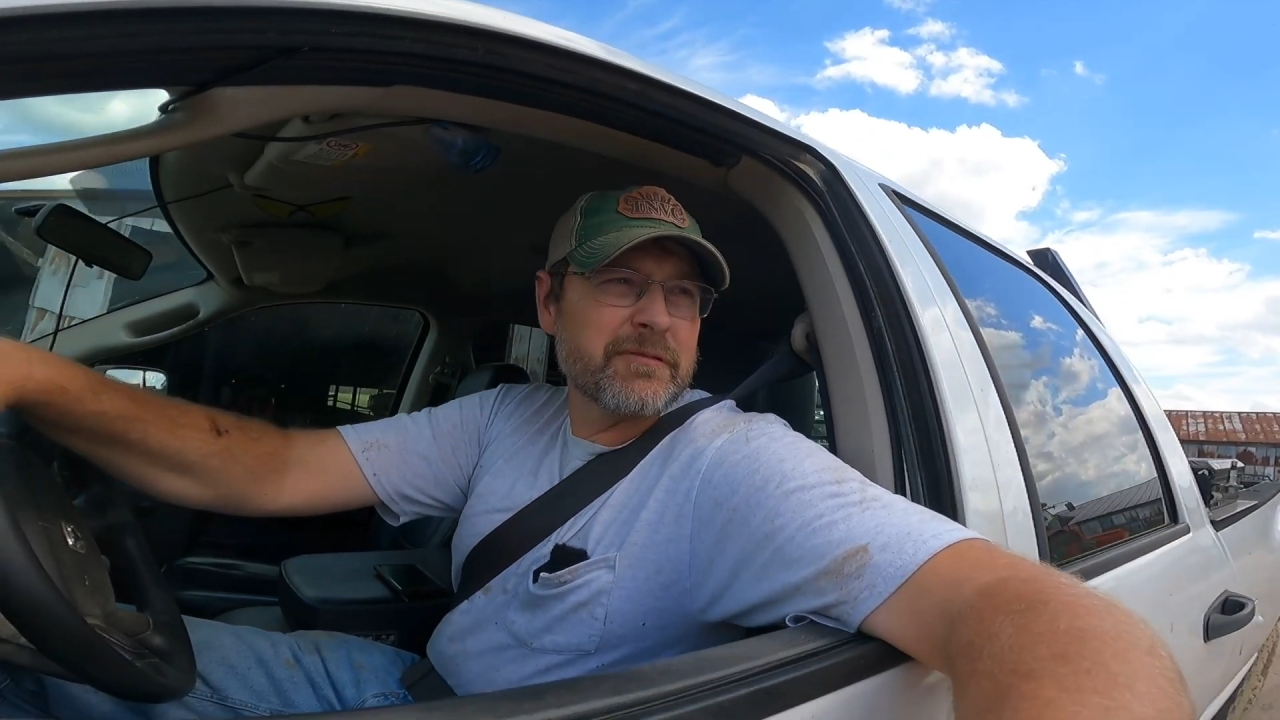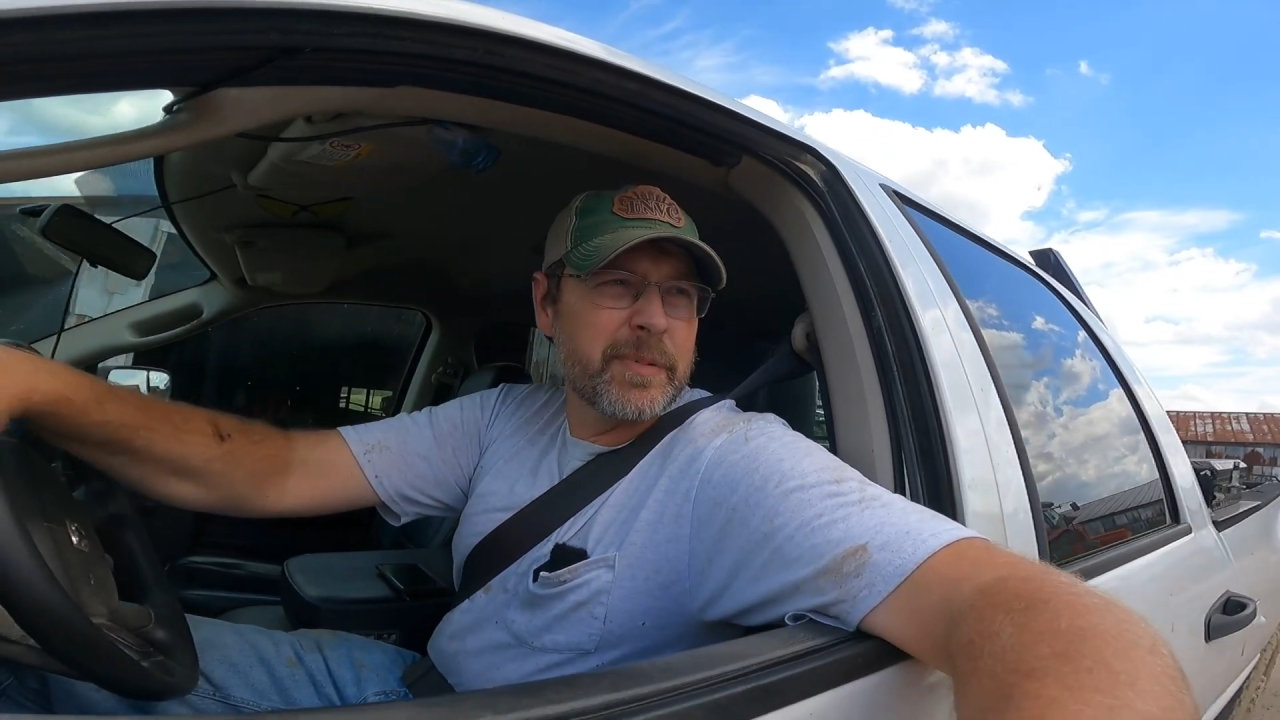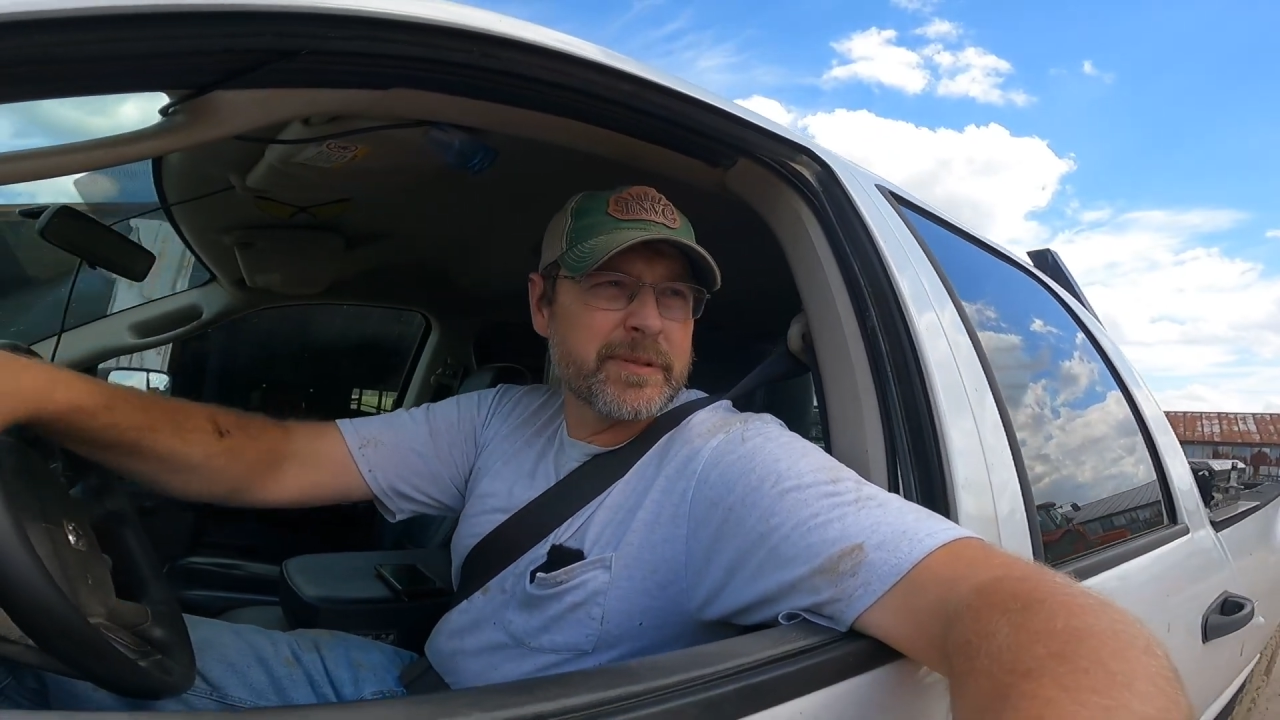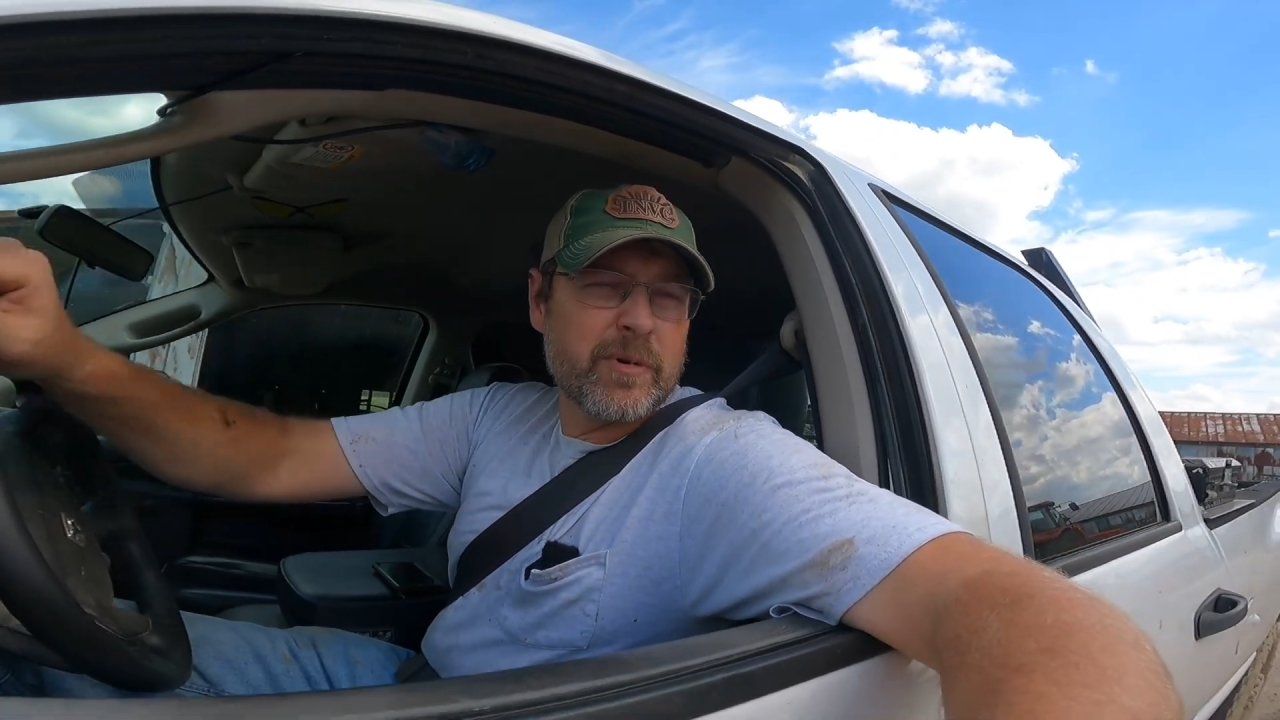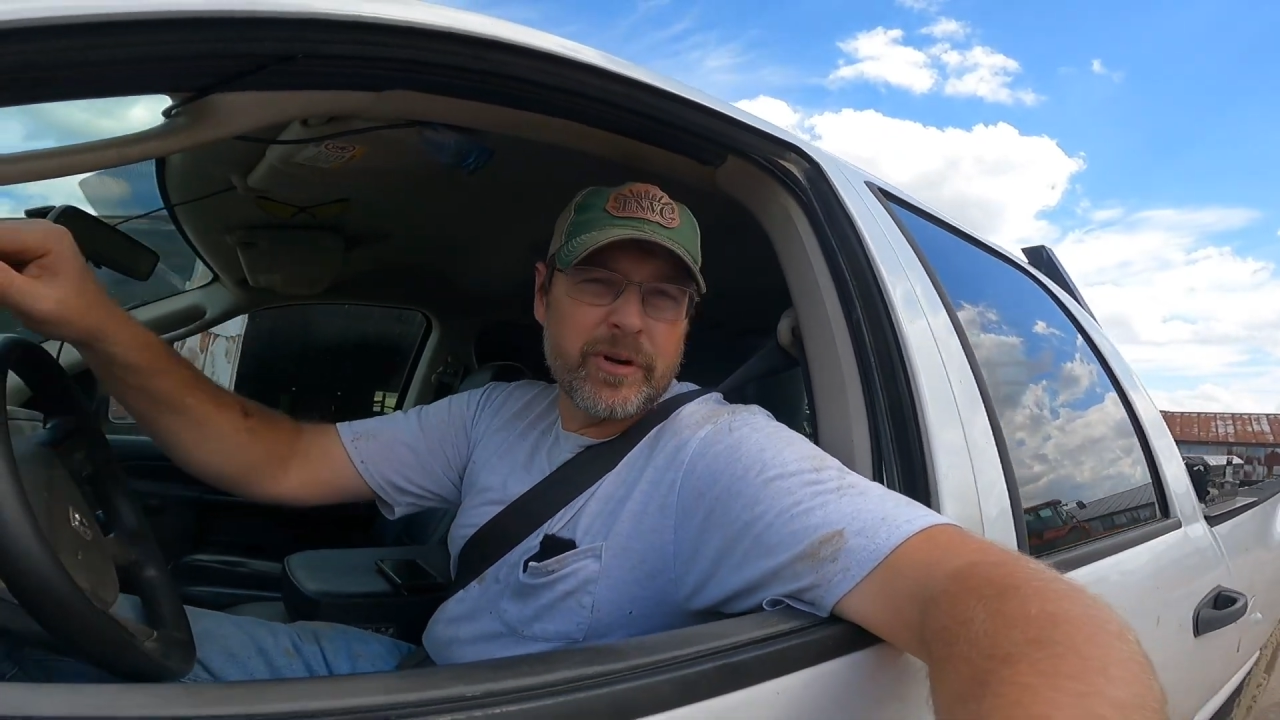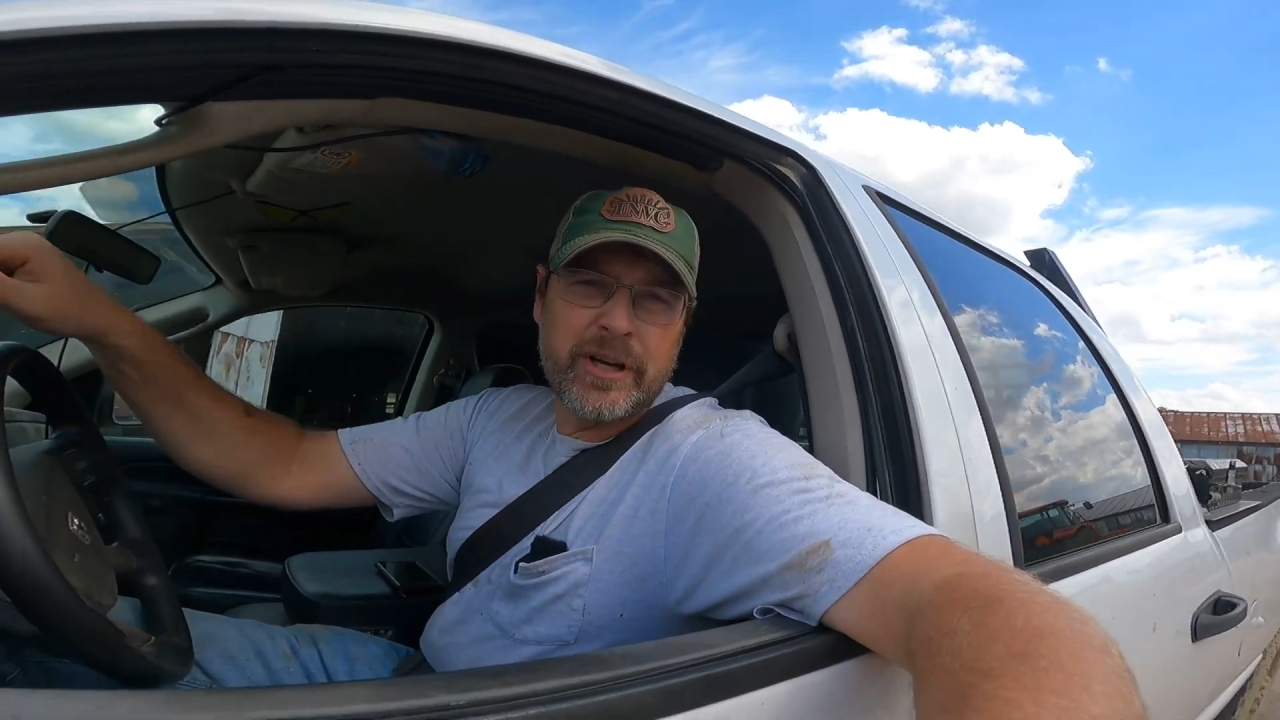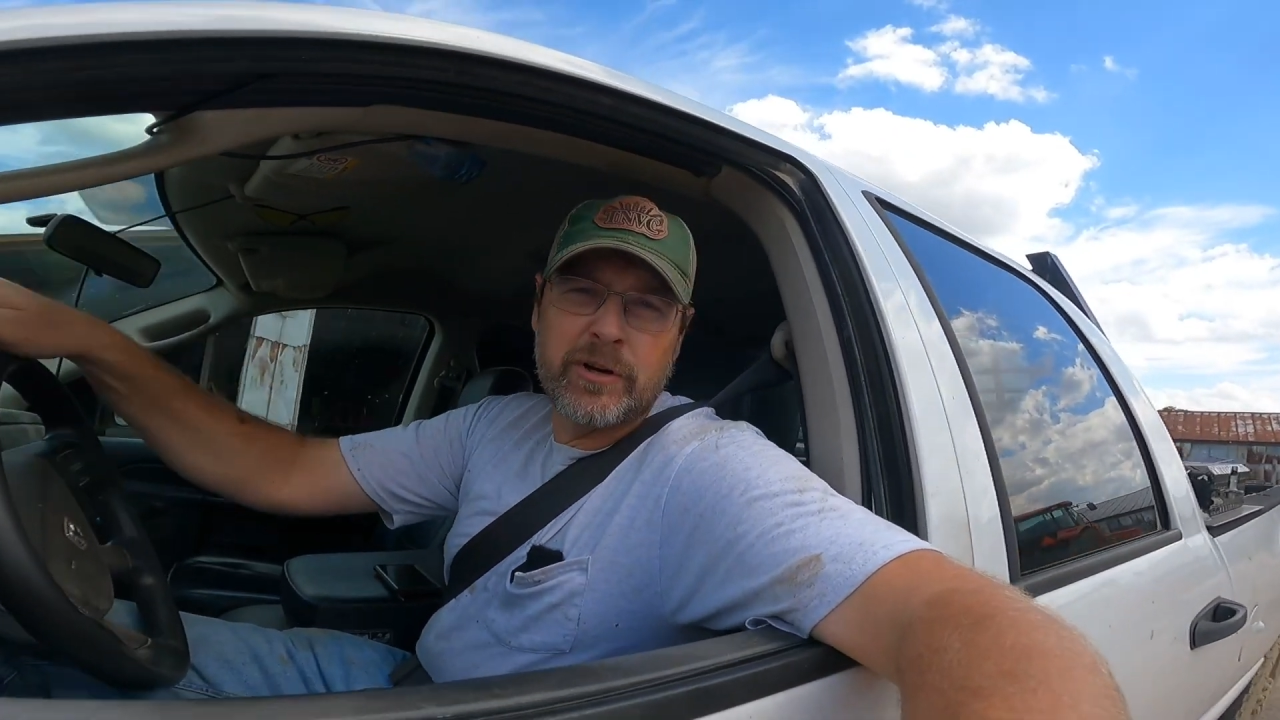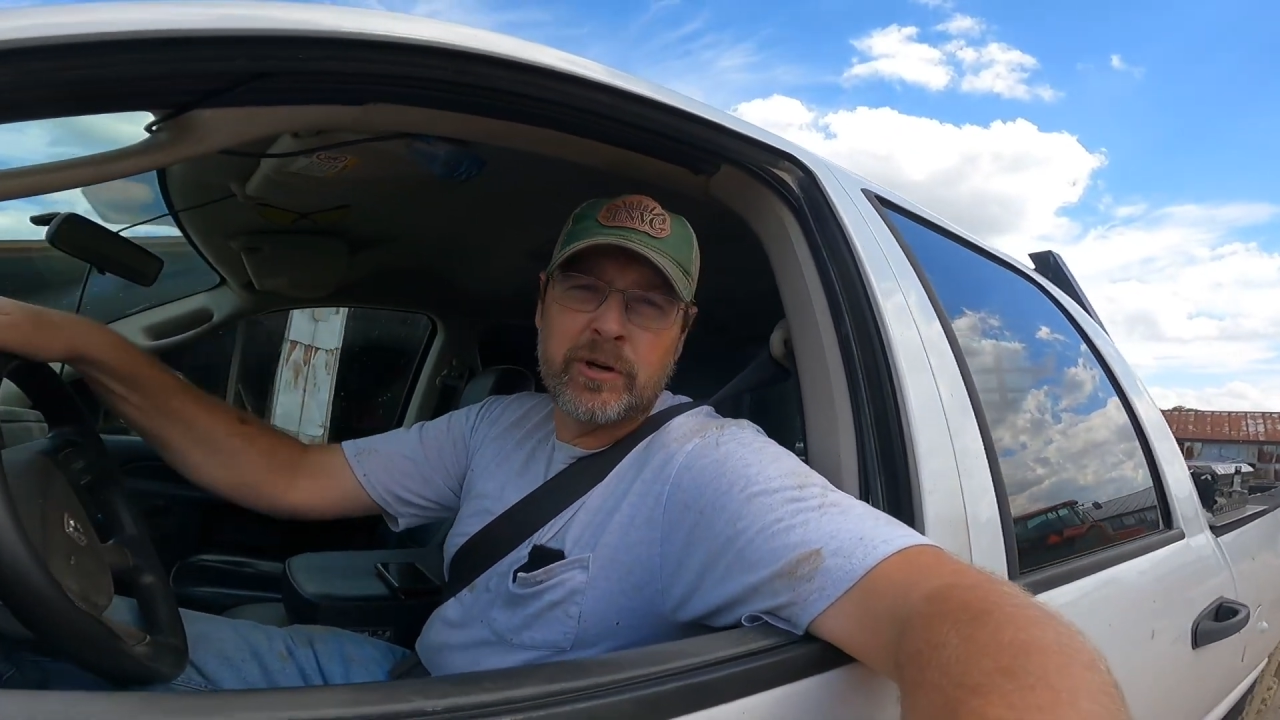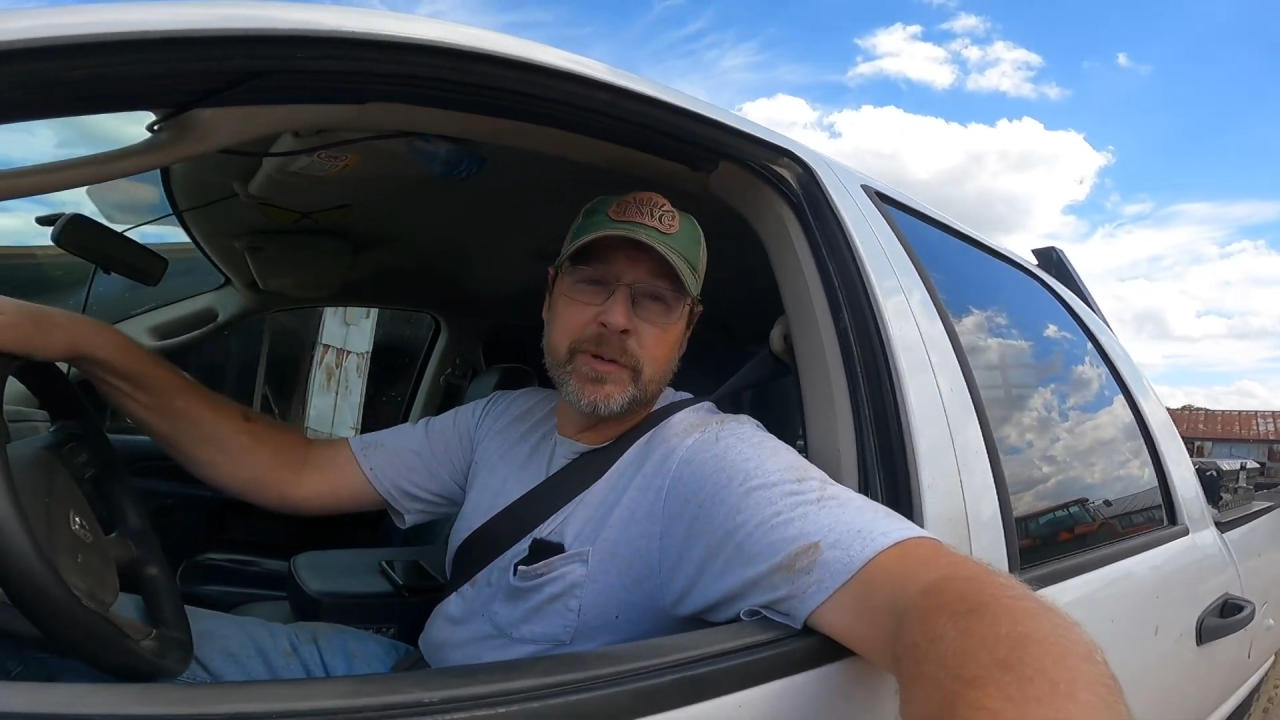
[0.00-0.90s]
so we put some more gear oil,